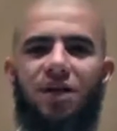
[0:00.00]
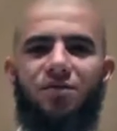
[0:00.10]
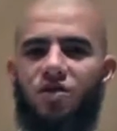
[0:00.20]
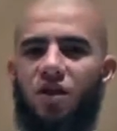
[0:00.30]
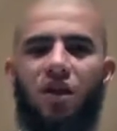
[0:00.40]
have,
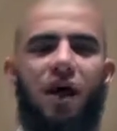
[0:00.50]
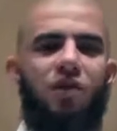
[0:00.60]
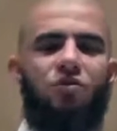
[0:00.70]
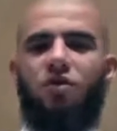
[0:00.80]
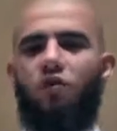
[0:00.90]
mashallah,
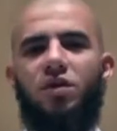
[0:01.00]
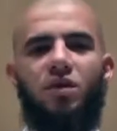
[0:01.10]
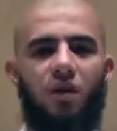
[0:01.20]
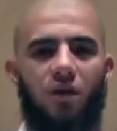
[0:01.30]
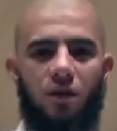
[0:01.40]

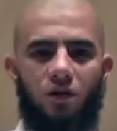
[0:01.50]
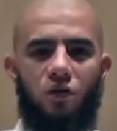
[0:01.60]
120,